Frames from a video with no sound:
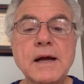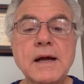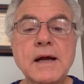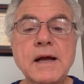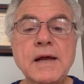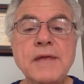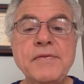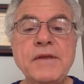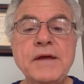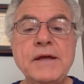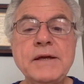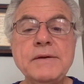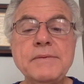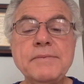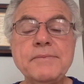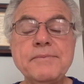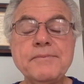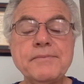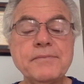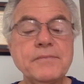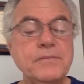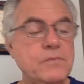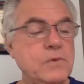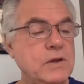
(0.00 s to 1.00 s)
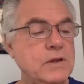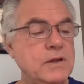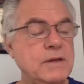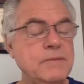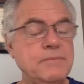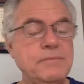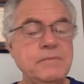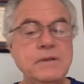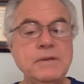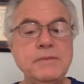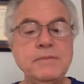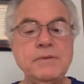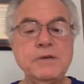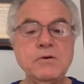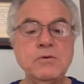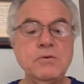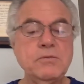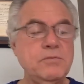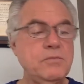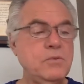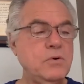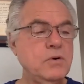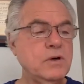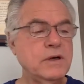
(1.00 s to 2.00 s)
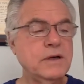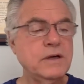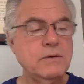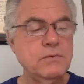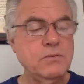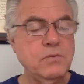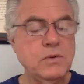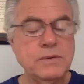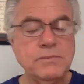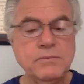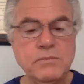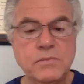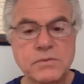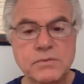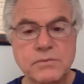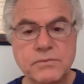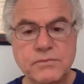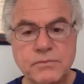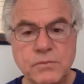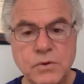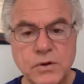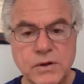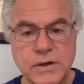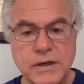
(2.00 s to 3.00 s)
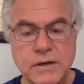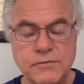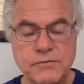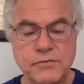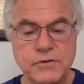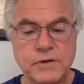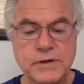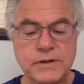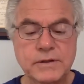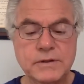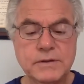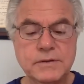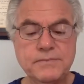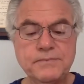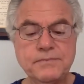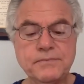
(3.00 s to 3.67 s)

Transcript: and then, well, let me go one more carefully.